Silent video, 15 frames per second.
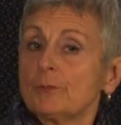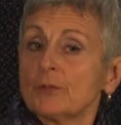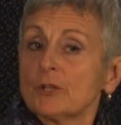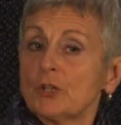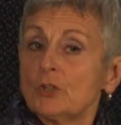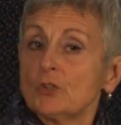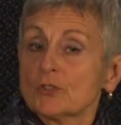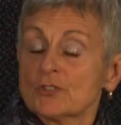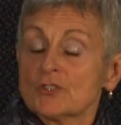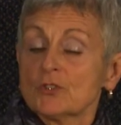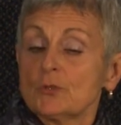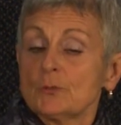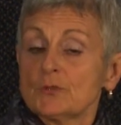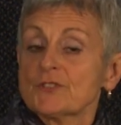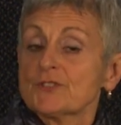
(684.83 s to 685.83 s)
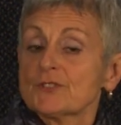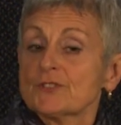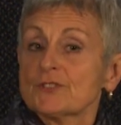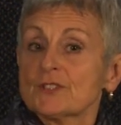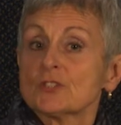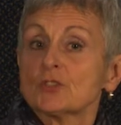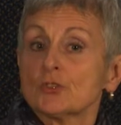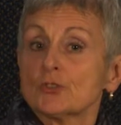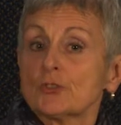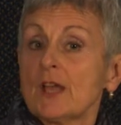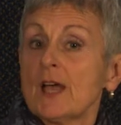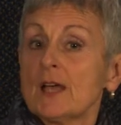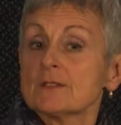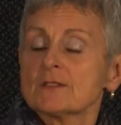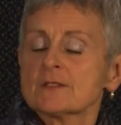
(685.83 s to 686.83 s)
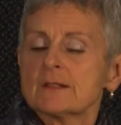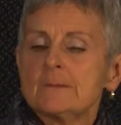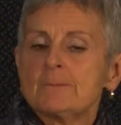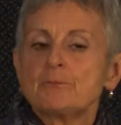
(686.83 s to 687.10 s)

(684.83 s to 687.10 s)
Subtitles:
but looks almost as good as.